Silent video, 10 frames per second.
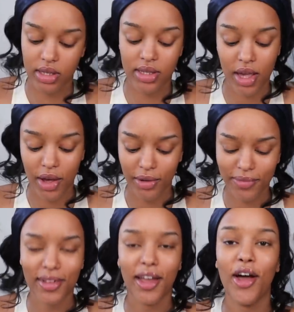So,
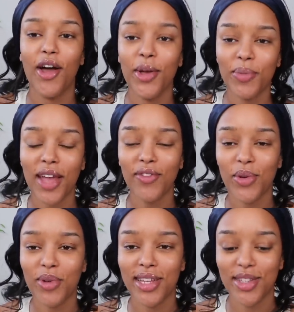I hope
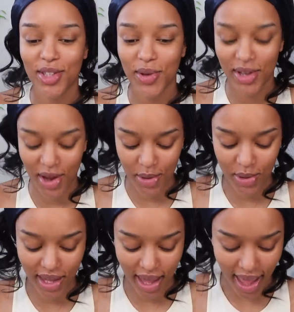everyone is doing
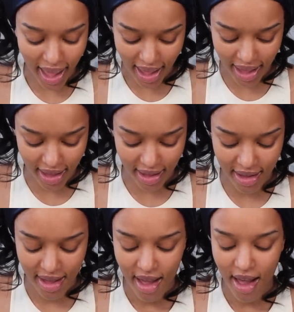
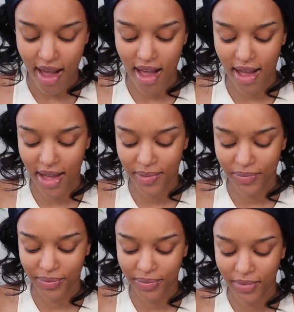okay.
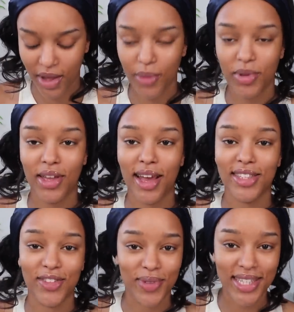Um, I hope you
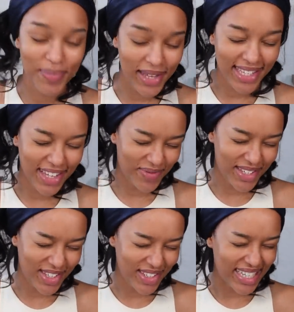guys have missed me because I've
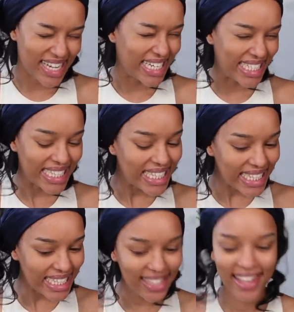missed you guys.
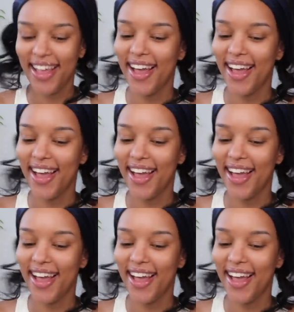Ooh.